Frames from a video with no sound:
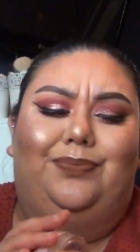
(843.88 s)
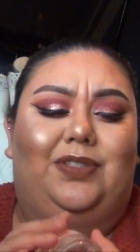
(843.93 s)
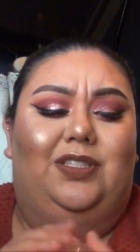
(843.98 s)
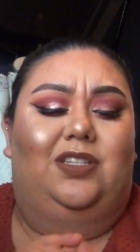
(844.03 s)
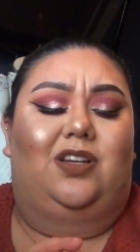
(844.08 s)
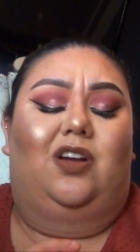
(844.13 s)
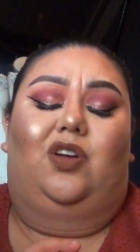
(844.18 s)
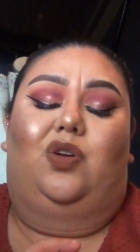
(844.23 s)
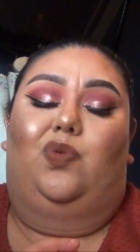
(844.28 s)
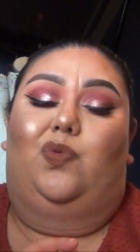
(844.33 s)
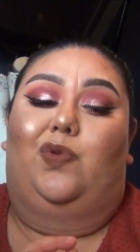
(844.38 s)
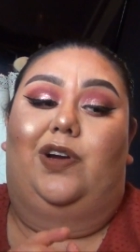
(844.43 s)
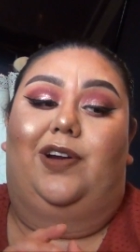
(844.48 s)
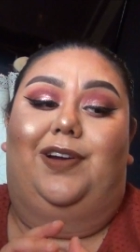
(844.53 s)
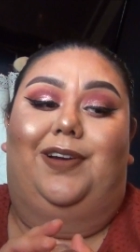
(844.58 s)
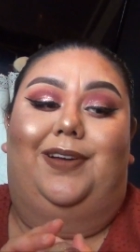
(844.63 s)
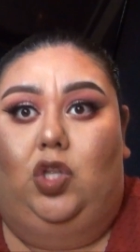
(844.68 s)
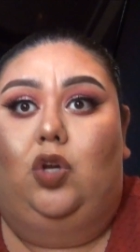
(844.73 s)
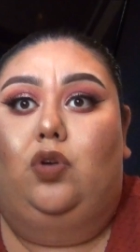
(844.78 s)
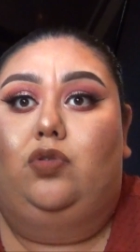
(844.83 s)
it's not gonna
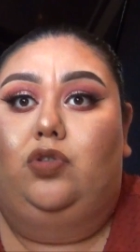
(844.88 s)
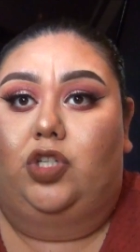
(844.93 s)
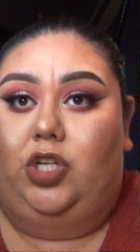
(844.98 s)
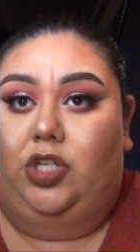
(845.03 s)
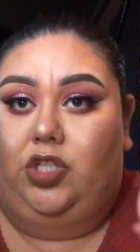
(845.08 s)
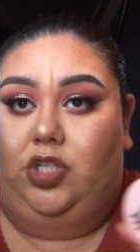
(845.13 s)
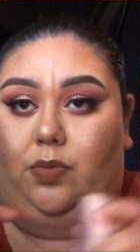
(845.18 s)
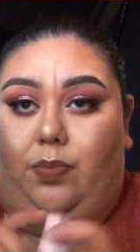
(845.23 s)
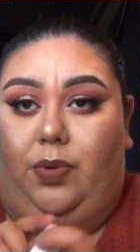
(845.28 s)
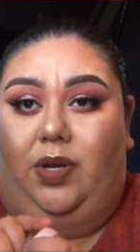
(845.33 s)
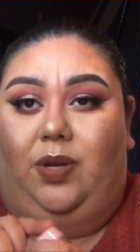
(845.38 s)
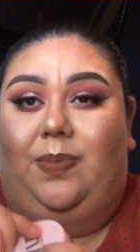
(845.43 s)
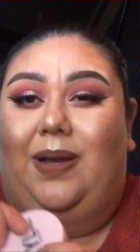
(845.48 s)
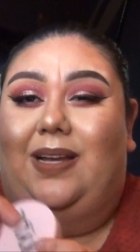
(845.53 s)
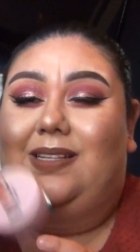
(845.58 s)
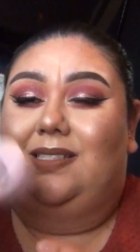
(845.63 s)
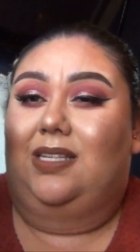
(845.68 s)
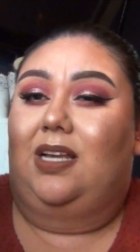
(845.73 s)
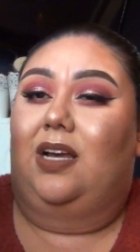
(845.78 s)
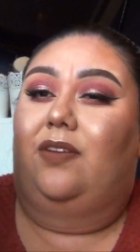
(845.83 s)
work. Don't judge the book by
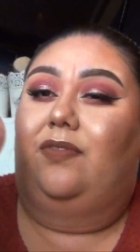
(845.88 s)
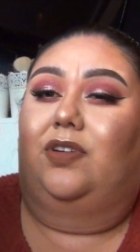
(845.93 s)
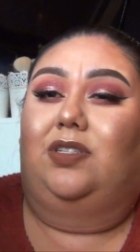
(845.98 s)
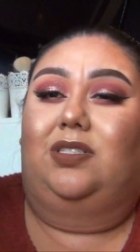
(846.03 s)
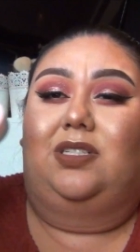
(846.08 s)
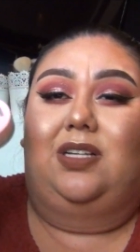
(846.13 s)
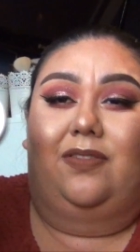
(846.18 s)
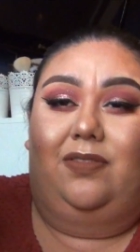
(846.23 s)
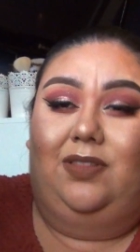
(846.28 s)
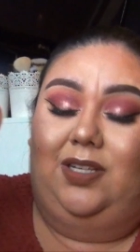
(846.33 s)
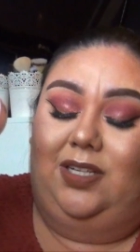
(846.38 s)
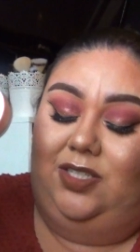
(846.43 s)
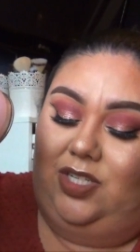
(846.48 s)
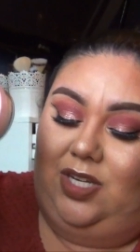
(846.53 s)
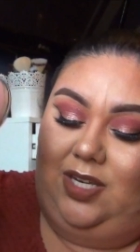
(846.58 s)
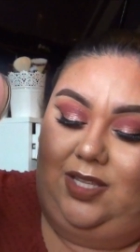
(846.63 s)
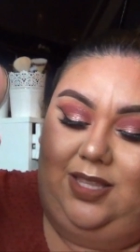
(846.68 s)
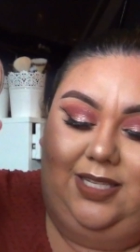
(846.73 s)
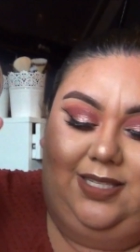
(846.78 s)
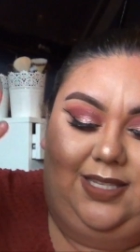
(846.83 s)
its cover. Definitely
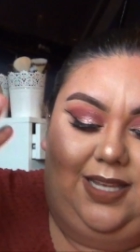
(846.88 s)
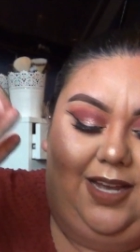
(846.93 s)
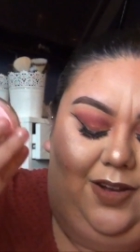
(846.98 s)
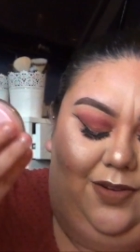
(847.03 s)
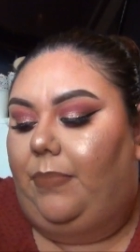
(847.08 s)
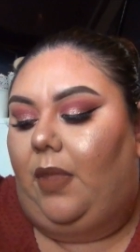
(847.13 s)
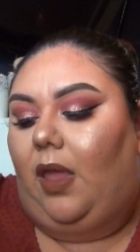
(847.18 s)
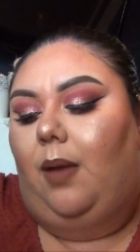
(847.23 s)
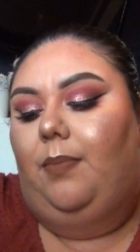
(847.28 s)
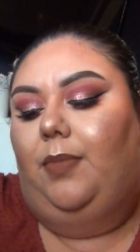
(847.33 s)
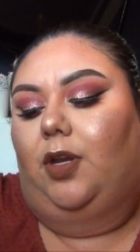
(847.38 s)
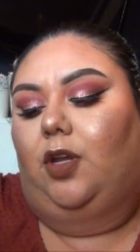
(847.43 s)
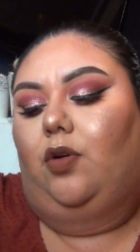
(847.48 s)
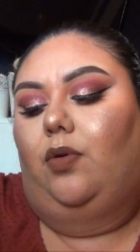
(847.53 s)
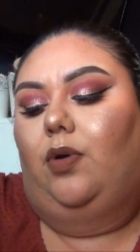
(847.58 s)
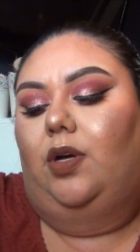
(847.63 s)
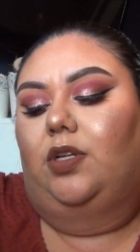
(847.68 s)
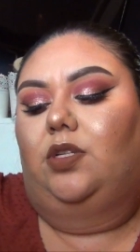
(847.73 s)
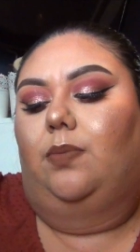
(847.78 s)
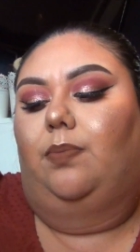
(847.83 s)
check this out. I'm gonna
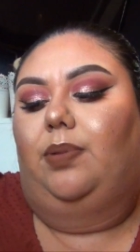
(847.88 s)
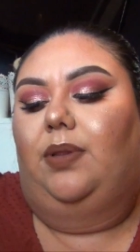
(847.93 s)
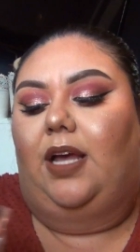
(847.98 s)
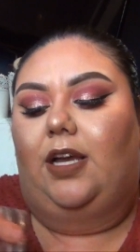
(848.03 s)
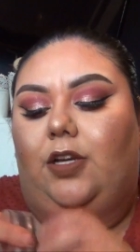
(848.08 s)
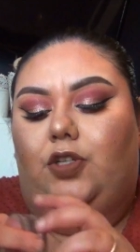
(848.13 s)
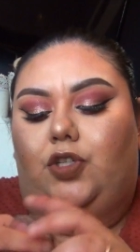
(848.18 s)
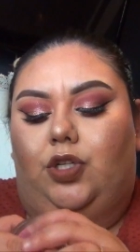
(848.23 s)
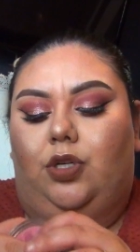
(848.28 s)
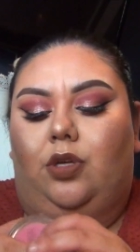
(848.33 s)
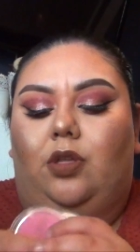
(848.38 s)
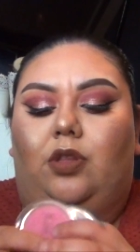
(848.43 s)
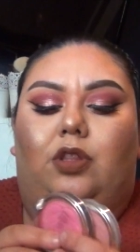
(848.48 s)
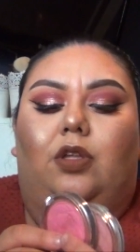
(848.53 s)
go on to blush.